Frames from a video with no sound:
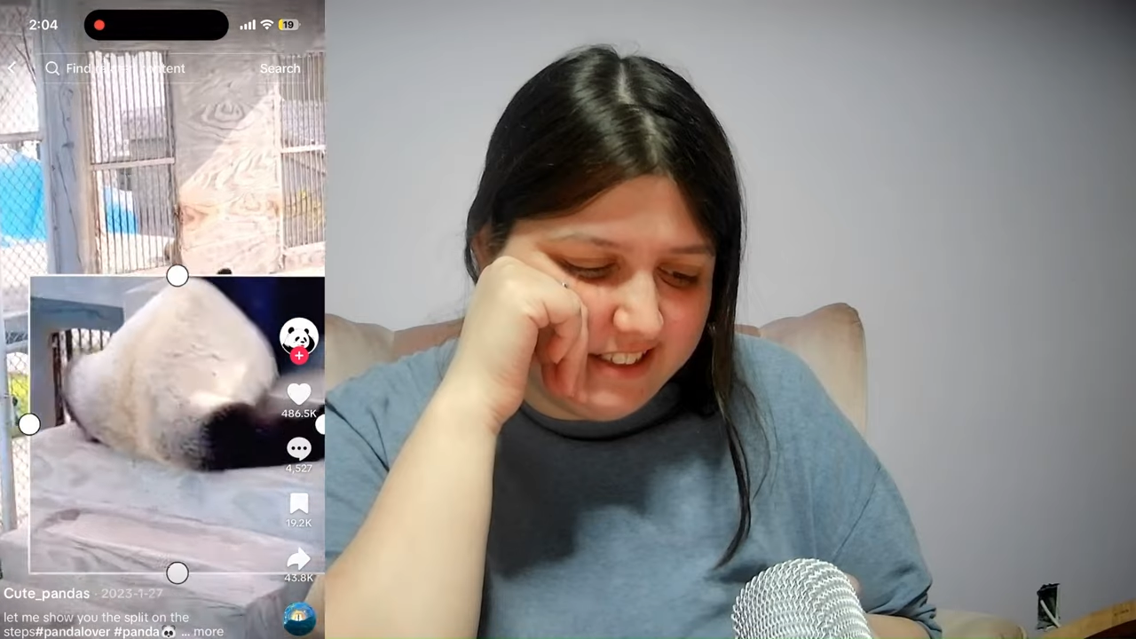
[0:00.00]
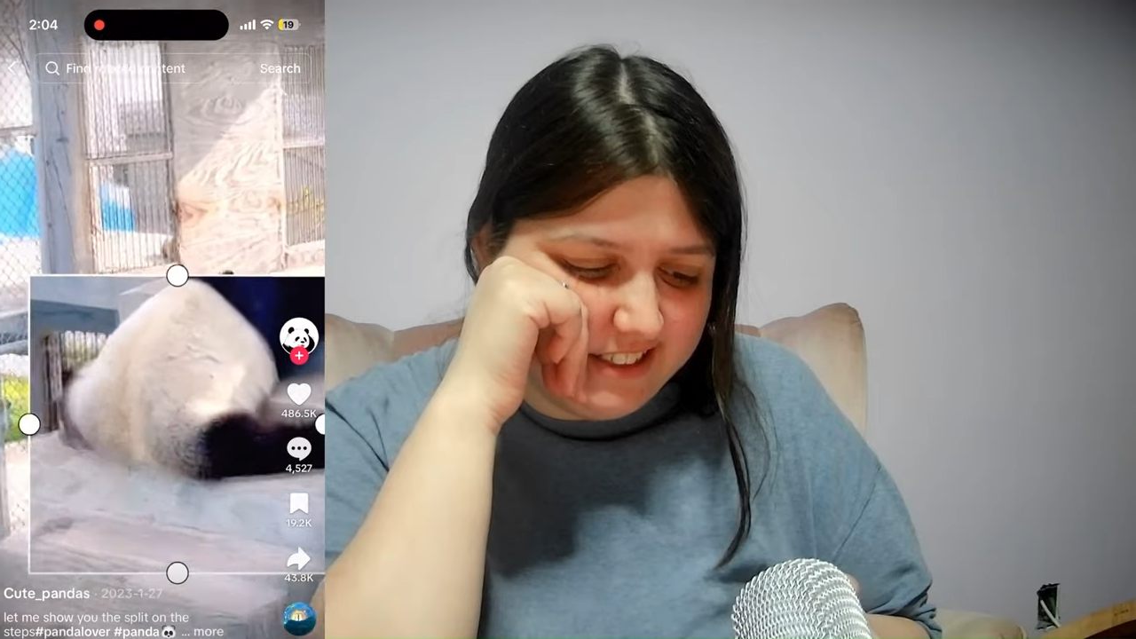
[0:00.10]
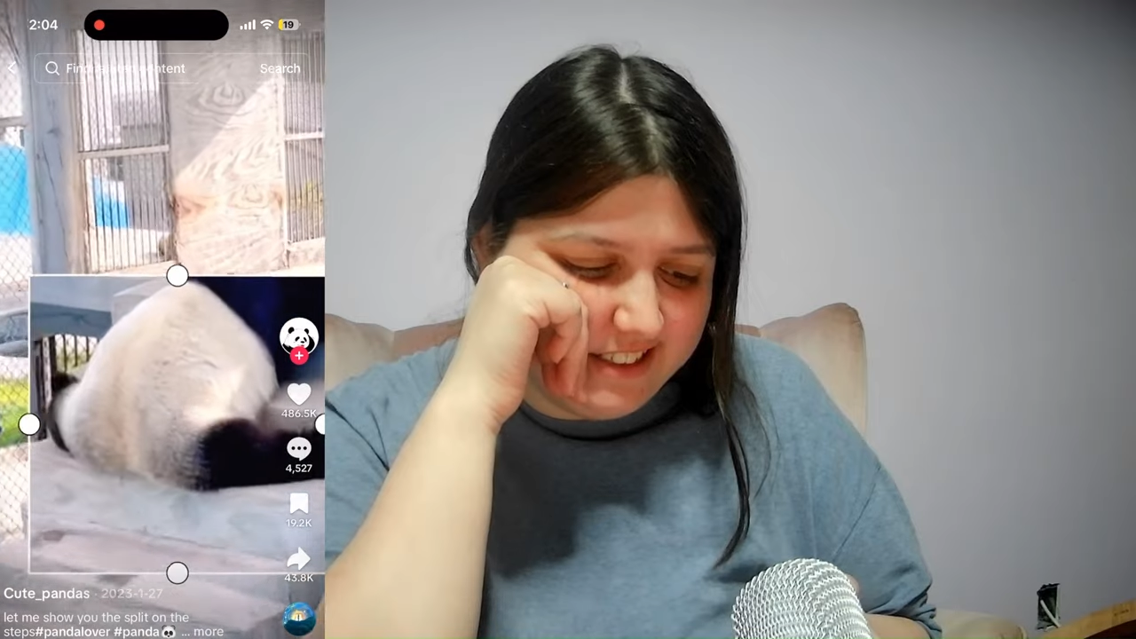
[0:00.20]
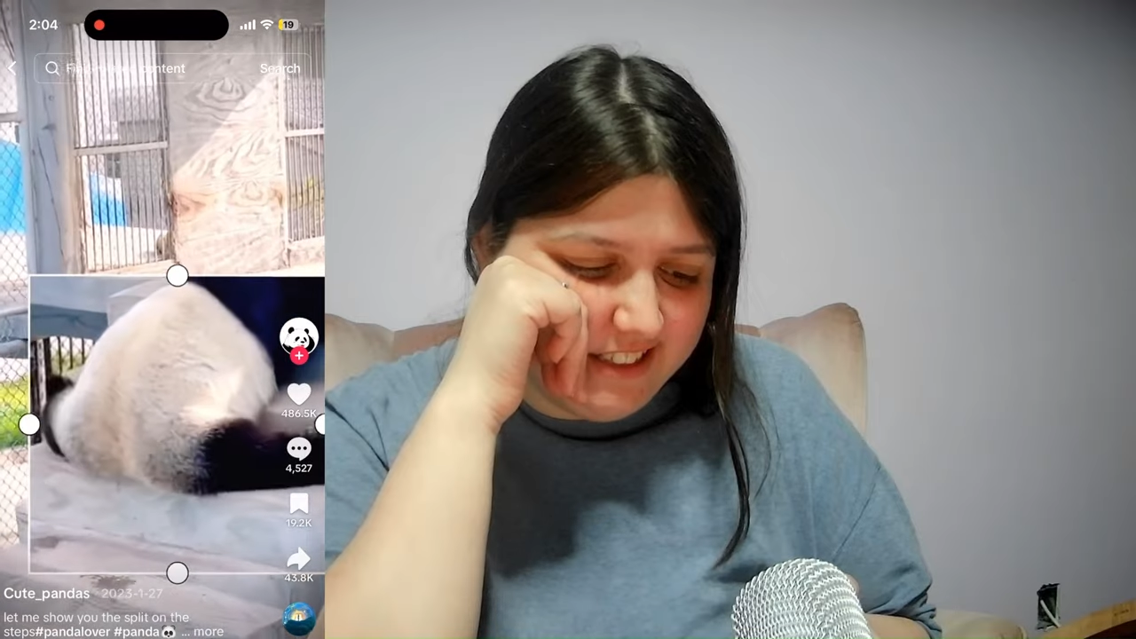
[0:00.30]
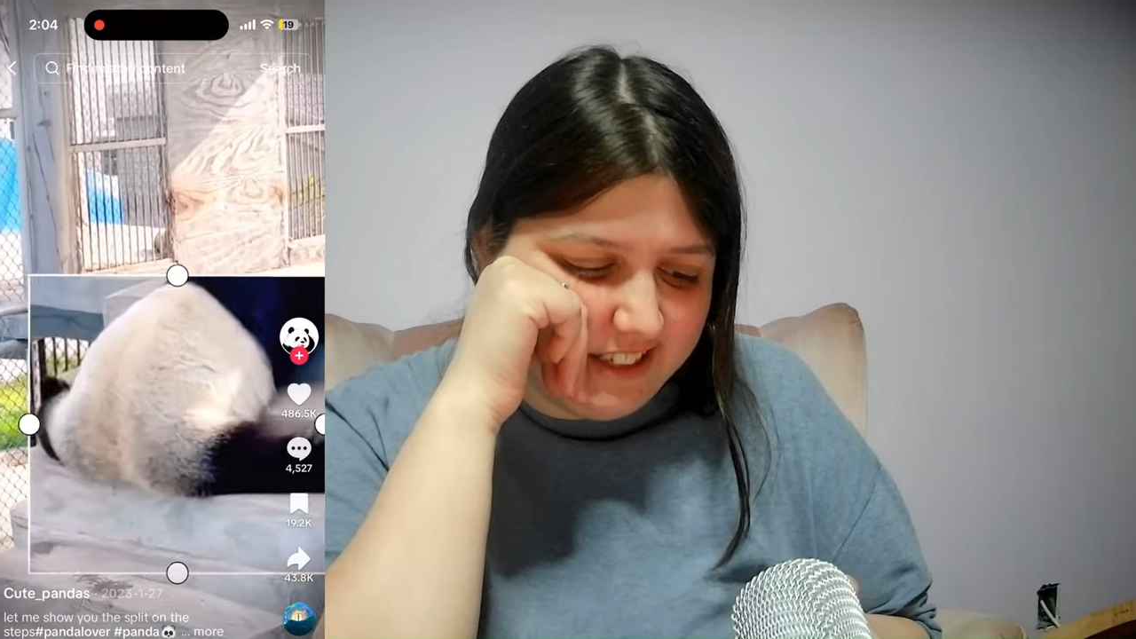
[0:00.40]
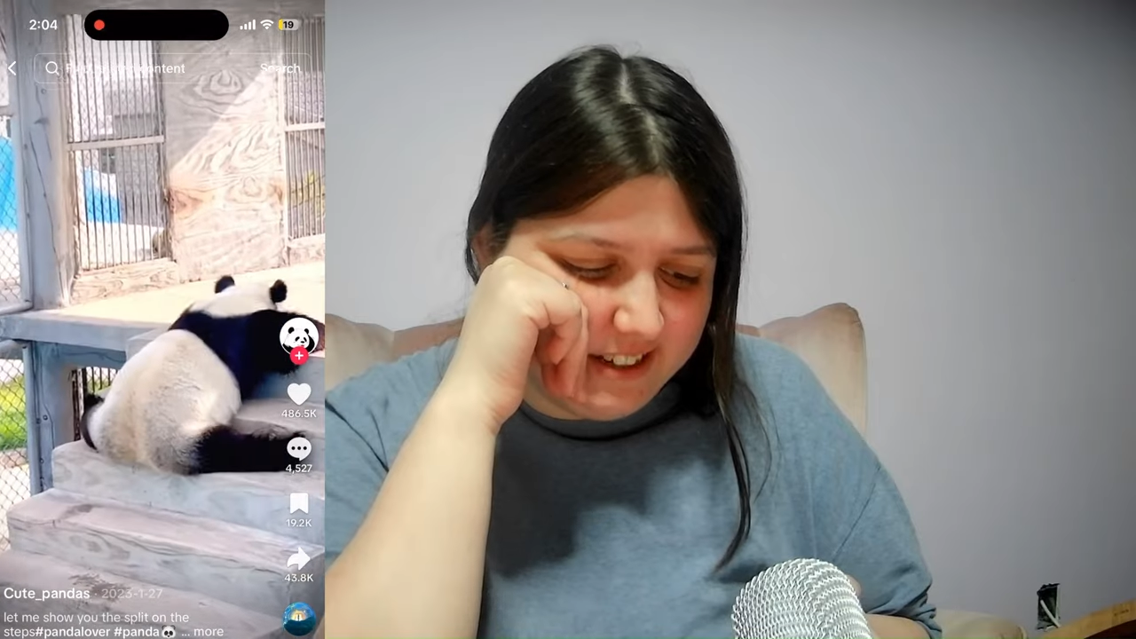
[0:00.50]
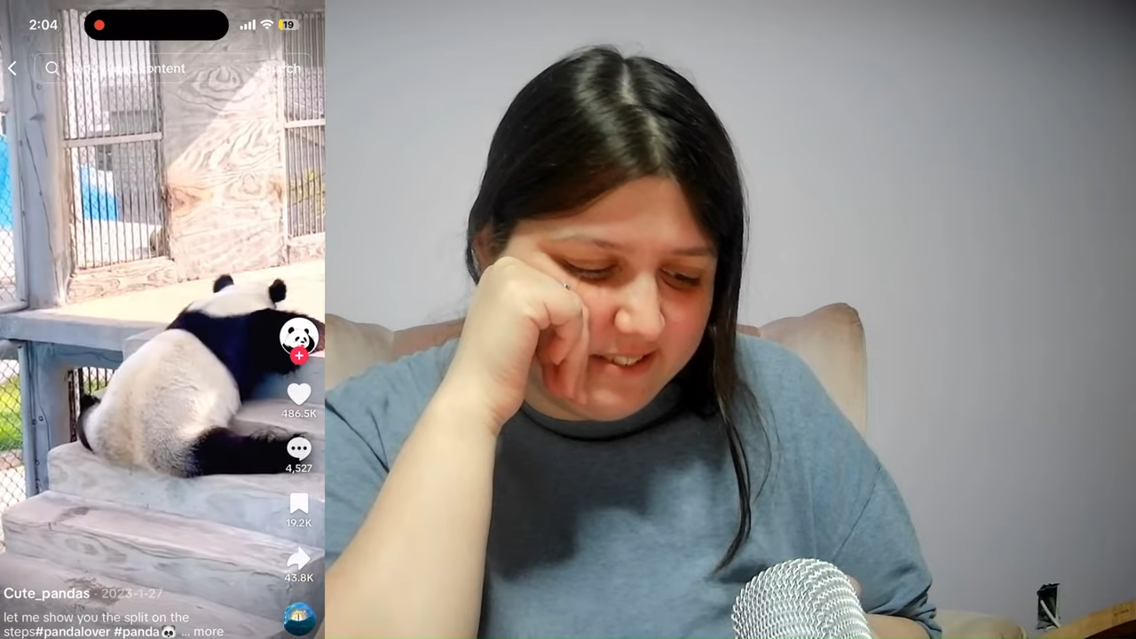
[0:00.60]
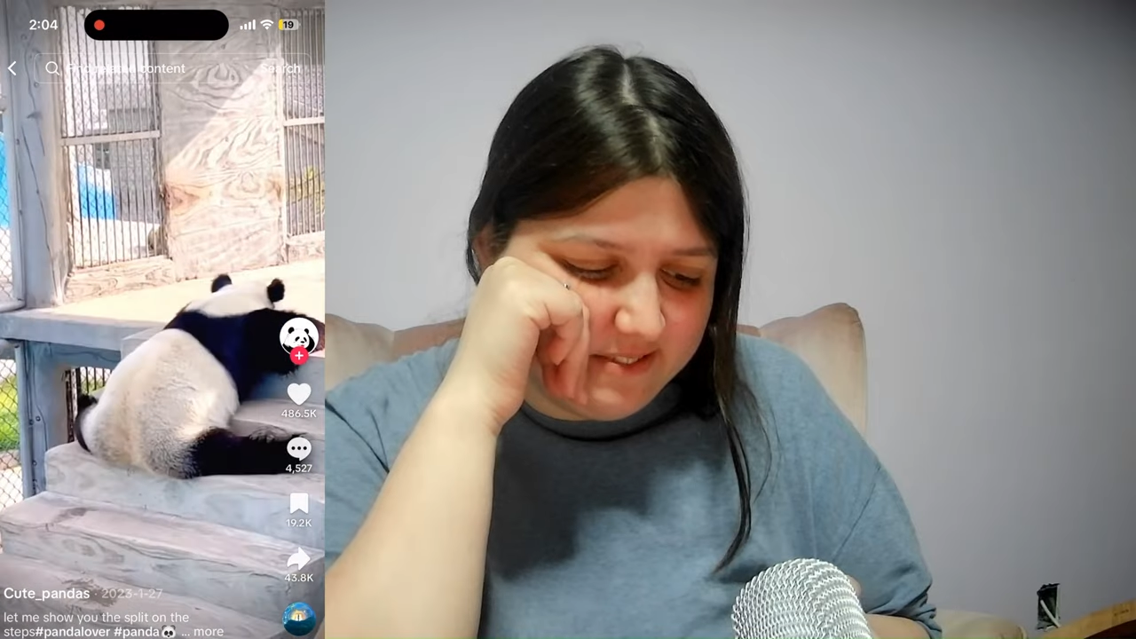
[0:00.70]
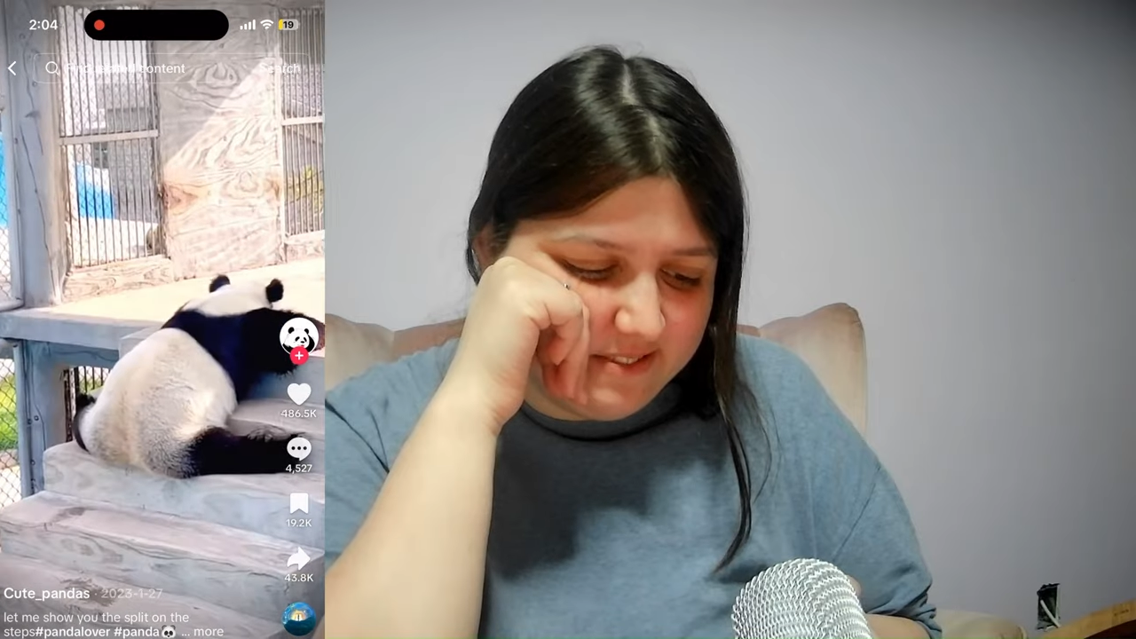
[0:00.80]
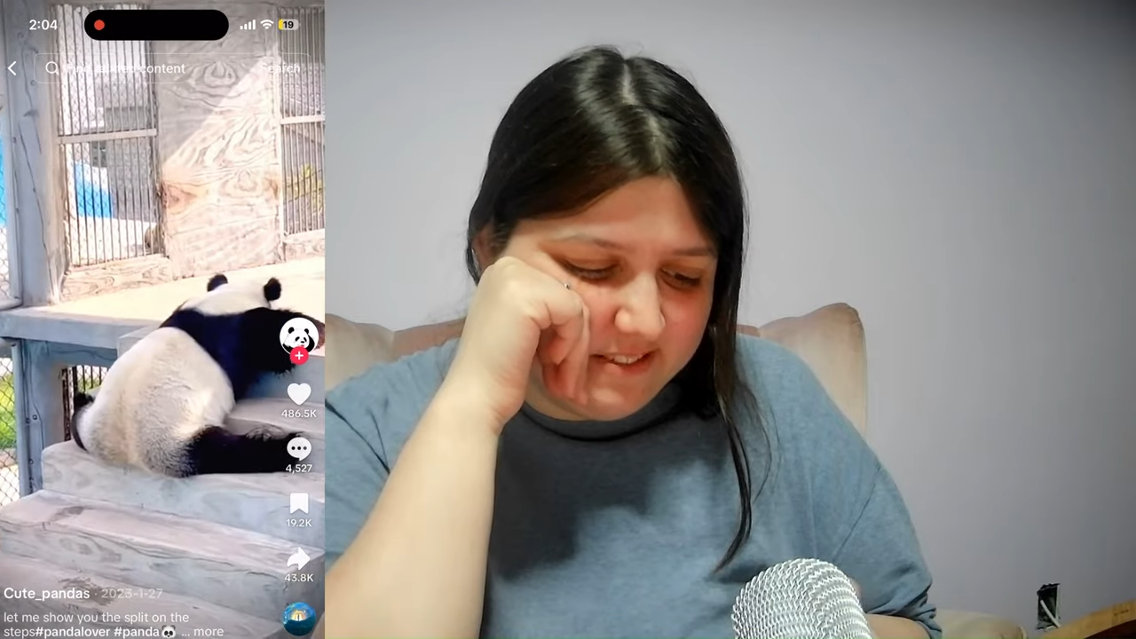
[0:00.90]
just yep.